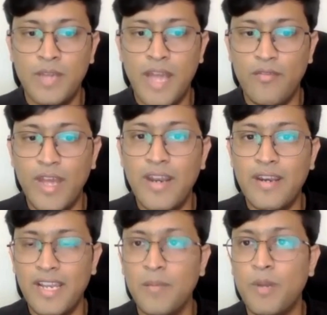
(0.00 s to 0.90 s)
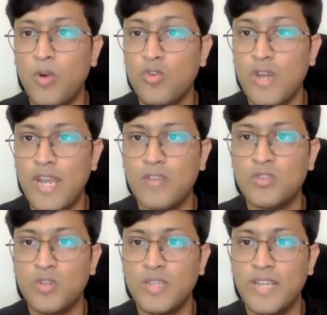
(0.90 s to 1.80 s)
And we are really proud to announce
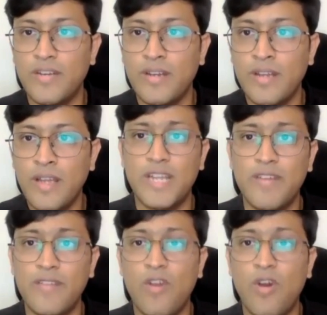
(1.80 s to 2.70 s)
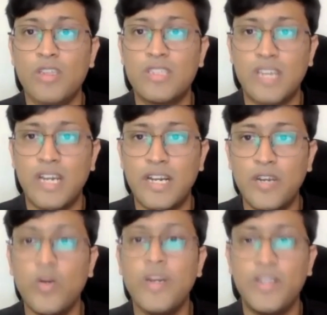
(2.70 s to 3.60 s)
today that we have launched a
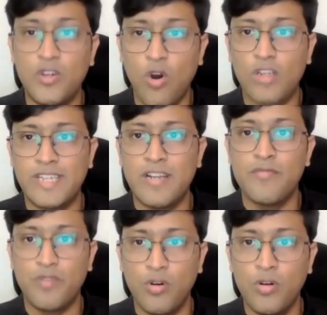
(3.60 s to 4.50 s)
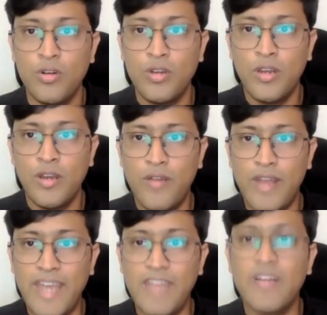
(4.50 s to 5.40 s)
do-it-yourself flow where
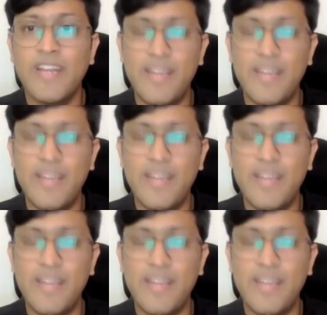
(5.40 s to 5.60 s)
anyone and